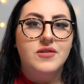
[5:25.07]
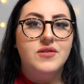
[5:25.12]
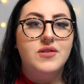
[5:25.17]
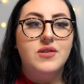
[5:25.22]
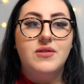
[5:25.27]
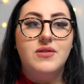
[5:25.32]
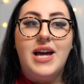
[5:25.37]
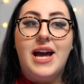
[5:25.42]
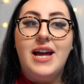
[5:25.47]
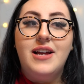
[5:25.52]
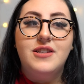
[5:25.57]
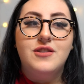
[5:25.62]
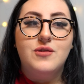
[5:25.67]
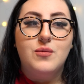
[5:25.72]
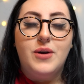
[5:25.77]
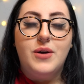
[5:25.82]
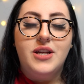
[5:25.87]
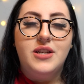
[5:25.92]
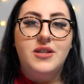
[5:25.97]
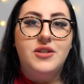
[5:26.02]
So that is
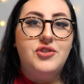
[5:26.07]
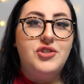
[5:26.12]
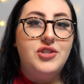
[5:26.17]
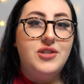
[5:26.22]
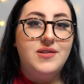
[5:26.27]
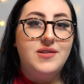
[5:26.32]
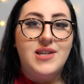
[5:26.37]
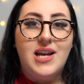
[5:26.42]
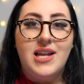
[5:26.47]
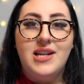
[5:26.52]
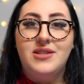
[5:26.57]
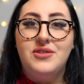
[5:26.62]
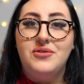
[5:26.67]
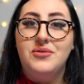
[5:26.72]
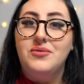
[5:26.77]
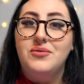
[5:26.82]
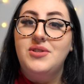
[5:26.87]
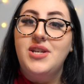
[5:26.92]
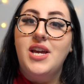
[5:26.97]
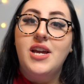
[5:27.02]
when she decided
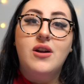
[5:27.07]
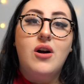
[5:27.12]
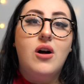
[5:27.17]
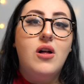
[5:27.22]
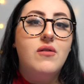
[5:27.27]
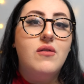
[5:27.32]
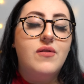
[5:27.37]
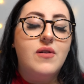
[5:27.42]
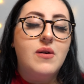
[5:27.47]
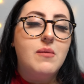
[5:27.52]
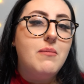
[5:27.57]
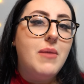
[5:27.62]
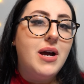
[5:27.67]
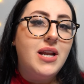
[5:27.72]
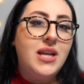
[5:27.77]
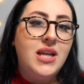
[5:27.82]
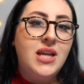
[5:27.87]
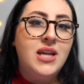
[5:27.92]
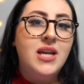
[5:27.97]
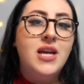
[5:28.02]
to take all of her
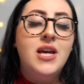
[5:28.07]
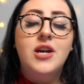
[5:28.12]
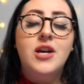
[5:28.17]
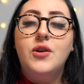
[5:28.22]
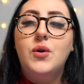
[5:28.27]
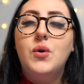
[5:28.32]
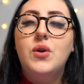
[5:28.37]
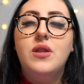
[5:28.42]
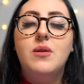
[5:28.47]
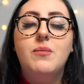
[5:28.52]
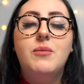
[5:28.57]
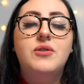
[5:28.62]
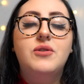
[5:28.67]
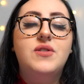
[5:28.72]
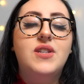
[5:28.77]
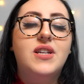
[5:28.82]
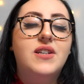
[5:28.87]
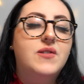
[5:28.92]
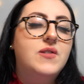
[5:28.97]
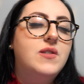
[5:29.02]
money, go to the
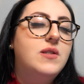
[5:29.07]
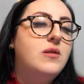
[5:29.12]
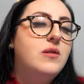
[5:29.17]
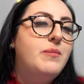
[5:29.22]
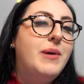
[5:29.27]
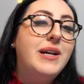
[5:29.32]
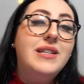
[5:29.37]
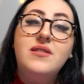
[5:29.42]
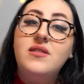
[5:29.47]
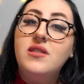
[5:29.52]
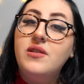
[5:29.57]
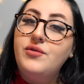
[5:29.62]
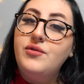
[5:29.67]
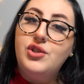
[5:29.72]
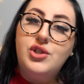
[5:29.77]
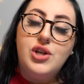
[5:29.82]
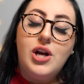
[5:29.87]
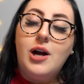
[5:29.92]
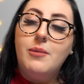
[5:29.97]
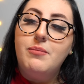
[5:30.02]
most expensive
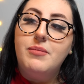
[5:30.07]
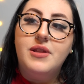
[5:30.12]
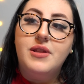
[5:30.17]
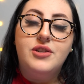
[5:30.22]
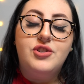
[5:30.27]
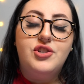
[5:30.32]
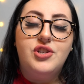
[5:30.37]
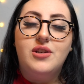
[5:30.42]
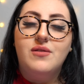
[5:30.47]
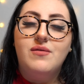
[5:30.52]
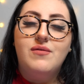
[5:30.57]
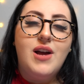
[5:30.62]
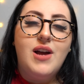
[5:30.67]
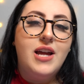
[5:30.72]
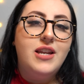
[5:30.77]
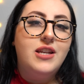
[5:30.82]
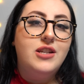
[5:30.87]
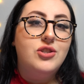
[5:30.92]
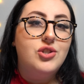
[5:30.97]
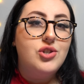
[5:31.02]
shop that she could
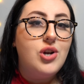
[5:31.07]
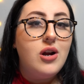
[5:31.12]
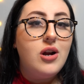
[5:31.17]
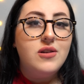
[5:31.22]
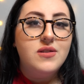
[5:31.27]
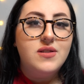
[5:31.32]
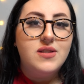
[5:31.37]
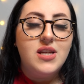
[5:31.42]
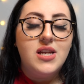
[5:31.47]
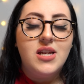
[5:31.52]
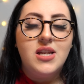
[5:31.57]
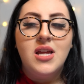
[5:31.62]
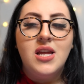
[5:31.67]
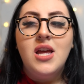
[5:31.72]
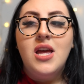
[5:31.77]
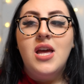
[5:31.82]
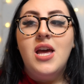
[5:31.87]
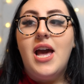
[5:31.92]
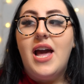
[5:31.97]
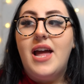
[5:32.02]
find in Charleston
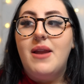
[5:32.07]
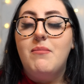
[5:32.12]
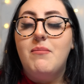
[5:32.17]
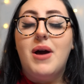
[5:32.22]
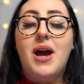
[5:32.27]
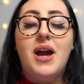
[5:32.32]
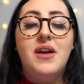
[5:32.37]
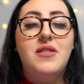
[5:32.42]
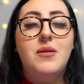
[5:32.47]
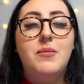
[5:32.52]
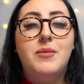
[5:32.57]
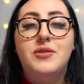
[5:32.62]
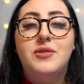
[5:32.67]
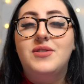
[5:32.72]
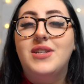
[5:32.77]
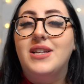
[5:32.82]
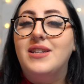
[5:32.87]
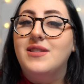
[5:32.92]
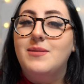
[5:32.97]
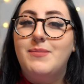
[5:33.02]
and buy the
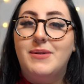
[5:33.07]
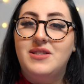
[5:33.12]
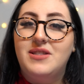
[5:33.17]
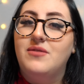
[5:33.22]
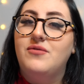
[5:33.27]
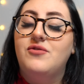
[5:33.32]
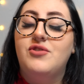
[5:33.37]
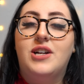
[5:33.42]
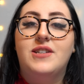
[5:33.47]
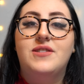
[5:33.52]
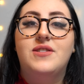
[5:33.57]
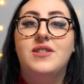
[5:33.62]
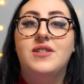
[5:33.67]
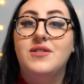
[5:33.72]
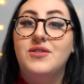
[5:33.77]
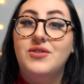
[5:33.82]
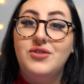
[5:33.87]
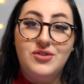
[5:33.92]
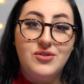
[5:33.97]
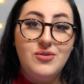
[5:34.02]
most expensive dress in
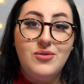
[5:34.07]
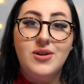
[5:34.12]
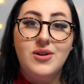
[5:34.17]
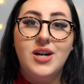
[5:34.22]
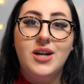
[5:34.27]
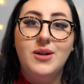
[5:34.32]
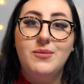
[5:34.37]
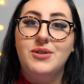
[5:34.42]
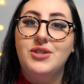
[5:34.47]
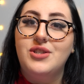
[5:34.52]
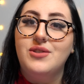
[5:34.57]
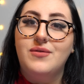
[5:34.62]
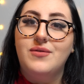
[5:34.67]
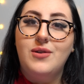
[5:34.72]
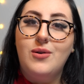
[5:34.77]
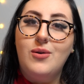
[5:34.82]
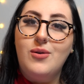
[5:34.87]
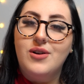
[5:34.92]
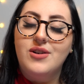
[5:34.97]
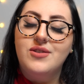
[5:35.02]
the store, which of
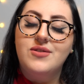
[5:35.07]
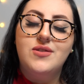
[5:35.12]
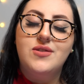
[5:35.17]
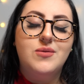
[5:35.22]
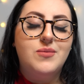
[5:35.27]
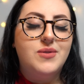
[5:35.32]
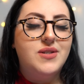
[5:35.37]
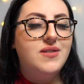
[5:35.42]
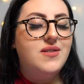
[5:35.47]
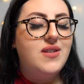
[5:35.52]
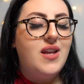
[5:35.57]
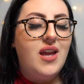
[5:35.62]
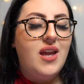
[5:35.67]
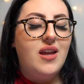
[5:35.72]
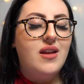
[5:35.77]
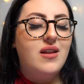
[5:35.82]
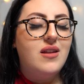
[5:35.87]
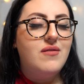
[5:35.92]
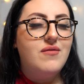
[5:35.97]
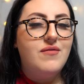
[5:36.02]
course was
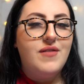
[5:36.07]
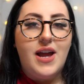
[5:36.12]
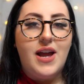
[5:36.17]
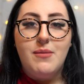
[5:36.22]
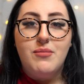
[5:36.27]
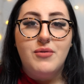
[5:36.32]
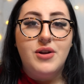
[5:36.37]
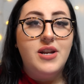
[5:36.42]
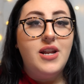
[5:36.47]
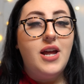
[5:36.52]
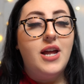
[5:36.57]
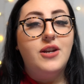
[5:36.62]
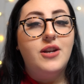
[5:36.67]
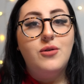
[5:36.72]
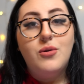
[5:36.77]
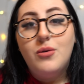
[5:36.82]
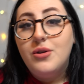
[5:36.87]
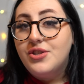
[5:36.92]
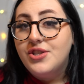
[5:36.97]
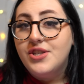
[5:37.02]
a vibrant and
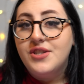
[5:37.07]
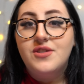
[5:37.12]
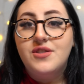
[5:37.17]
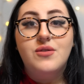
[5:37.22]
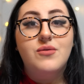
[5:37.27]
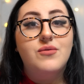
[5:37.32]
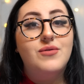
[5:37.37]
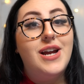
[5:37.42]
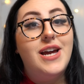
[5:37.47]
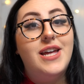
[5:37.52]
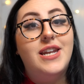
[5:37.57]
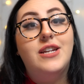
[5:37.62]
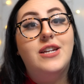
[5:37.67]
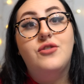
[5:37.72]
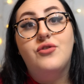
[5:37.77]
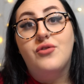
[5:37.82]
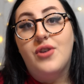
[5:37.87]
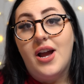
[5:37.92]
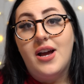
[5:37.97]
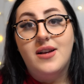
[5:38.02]
gorgeous red
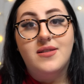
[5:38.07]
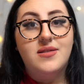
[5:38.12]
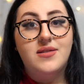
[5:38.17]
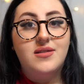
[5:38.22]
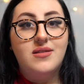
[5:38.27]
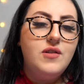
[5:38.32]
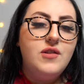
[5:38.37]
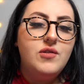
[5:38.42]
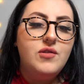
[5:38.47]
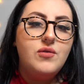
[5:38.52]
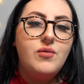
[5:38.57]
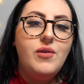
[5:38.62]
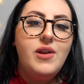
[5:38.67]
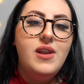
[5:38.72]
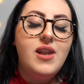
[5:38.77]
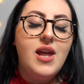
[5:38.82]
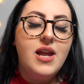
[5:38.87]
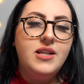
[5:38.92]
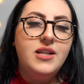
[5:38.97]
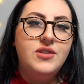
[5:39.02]
dress. So this was
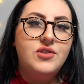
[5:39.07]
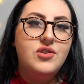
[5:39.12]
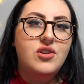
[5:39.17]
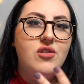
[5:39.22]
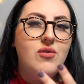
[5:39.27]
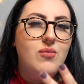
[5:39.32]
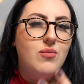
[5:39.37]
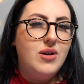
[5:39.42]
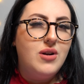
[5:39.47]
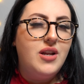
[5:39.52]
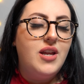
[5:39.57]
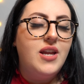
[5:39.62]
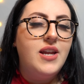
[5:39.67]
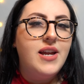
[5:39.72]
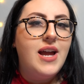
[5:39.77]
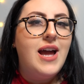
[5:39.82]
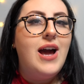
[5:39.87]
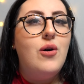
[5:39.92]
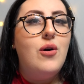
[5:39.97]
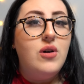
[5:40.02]
when Nettie started
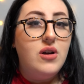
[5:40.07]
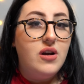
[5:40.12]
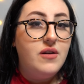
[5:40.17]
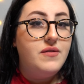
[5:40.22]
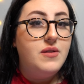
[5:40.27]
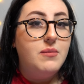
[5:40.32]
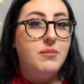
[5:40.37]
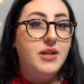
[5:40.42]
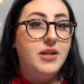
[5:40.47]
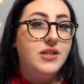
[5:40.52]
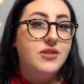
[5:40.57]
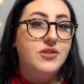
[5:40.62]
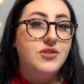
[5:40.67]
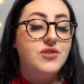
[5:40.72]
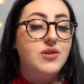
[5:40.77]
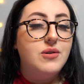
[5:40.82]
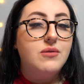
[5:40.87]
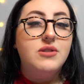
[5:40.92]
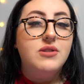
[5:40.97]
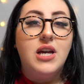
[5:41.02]
working out of the
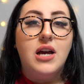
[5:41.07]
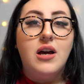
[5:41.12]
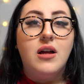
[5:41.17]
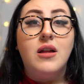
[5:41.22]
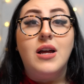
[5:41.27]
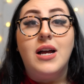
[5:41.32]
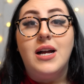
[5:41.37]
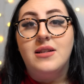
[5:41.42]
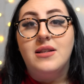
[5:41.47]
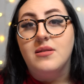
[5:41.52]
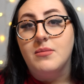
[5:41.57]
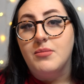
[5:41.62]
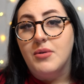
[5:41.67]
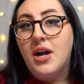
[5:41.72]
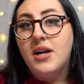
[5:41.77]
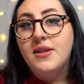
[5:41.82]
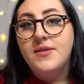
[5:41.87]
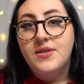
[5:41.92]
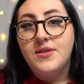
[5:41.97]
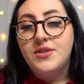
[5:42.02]
Planters Hotel as a
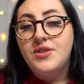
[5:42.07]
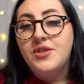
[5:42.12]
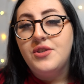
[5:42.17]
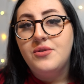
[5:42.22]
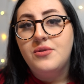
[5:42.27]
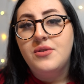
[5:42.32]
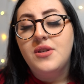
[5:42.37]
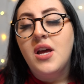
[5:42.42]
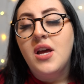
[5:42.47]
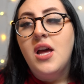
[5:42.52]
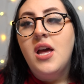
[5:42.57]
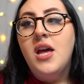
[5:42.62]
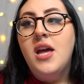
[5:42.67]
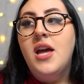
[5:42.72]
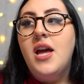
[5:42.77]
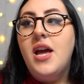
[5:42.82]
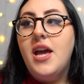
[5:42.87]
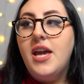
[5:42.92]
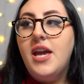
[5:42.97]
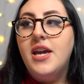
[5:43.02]
prostitute
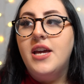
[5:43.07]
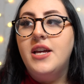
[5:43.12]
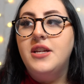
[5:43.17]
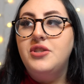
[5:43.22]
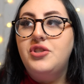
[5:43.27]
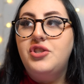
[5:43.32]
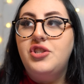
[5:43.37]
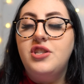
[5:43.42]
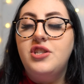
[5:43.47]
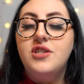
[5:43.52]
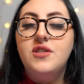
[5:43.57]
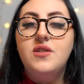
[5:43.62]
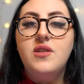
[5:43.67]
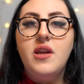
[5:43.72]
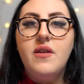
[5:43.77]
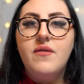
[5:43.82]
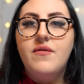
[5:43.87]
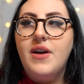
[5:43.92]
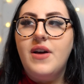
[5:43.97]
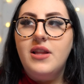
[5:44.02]
and she just
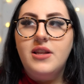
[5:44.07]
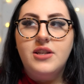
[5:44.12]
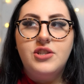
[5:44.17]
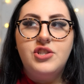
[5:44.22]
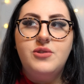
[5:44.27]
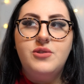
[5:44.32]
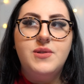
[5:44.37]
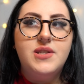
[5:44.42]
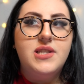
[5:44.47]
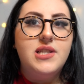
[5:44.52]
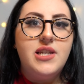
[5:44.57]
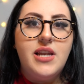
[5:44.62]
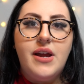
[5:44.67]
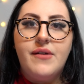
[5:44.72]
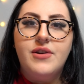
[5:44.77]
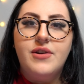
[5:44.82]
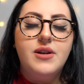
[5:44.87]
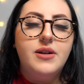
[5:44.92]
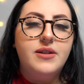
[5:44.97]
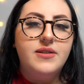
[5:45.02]
like felt like she was
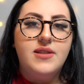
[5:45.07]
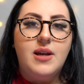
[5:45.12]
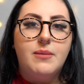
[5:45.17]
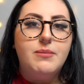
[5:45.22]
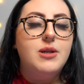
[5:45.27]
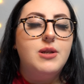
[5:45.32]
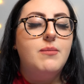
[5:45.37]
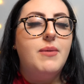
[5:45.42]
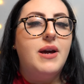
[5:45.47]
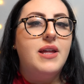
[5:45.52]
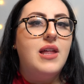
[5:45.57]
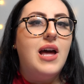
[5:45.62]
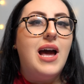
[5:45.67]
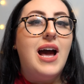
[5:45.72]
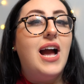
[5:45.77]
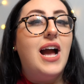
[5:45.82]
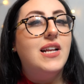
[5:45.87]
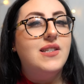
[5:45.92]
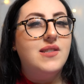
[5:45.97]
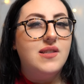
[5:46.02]
never accepted by the
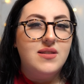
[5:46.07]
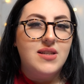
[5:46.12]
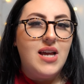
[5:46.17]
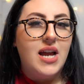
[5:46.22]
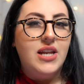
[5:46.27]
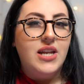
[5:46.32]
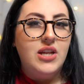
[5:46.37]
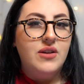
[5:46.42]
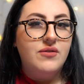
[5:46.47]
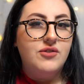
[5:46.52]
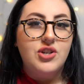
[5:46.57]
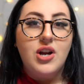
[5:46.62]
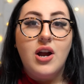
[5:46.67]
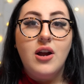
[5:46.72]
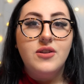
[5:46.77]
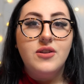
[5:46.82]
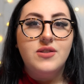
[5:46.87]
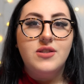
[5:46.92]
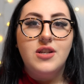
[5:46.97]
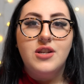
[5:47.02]
high society of
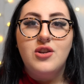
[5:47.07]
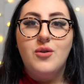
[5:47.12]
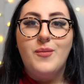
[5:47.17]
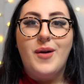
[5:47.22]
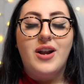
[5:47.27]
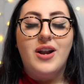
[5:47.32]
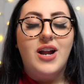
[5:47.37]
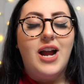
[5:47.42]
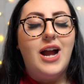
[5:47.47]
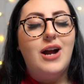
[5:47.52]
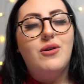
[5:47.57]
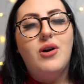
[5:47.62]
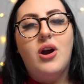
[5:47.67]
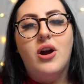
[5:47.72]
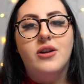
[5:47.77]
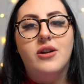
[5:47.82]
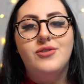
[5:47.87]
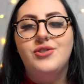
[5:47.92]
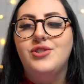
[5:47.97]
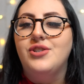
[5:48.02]
Charleston no matter how
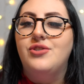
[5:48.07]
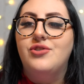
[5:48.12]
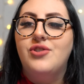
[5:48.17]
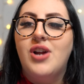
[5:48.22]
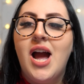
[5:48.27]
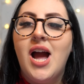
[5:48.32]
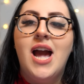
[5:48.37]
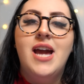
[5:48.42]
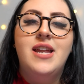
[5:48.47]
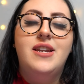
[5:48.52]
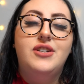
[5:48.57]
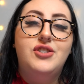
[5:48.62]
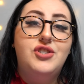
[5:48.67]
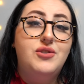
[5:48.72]
hard she tried.